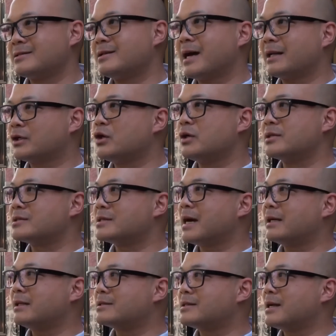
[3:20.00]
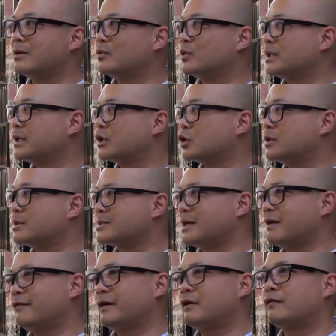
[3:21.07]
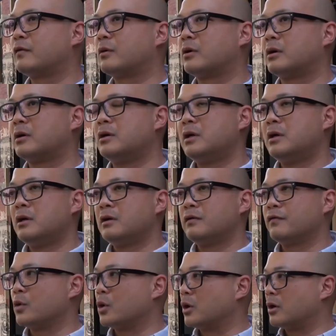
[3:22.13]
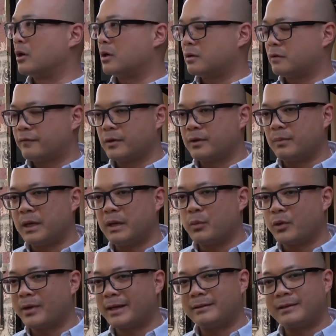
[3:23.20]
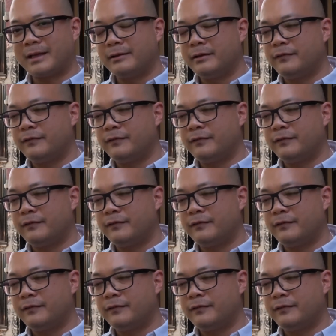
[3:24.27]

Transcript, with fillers: is not good. It's not, it's not really good. It's not fair for, for, for the people that, that